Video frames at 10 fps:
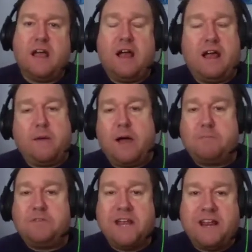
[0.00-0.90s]
uh,
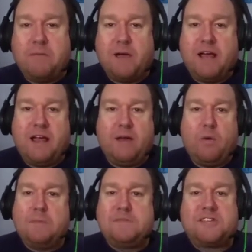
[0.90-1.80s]
updating my
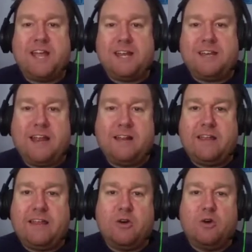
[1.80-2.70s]
website
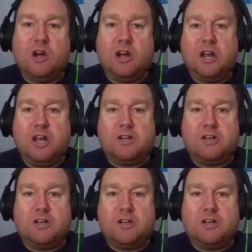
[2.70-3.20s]
daily or